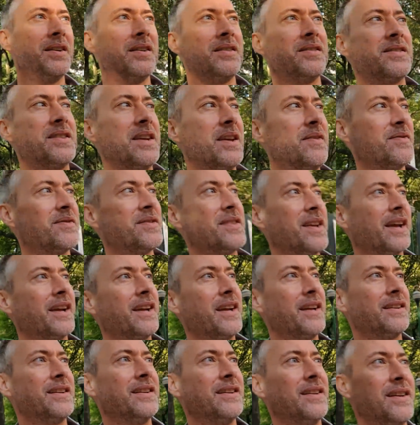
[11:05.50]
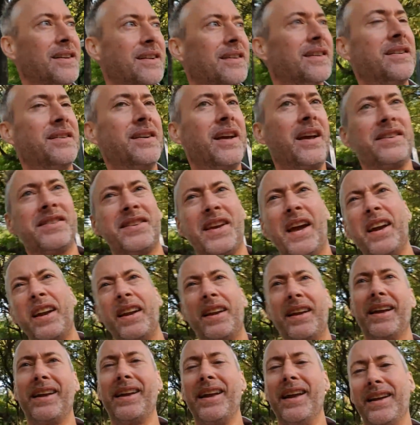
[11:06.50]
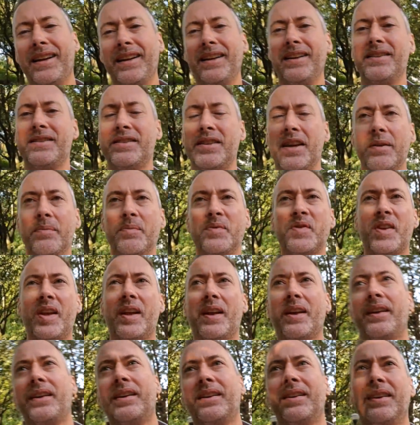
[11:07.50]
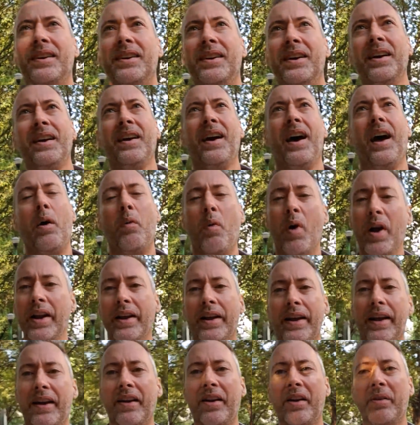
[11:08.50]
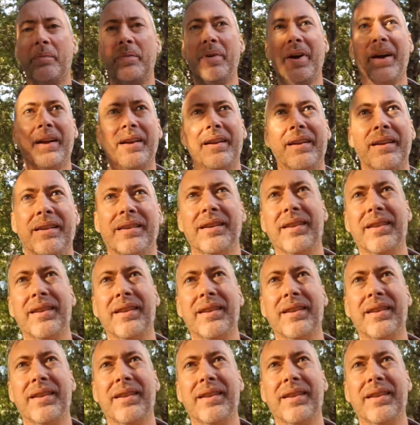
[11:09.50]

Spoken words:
seems like exciting again. It seems like I want to get out of bed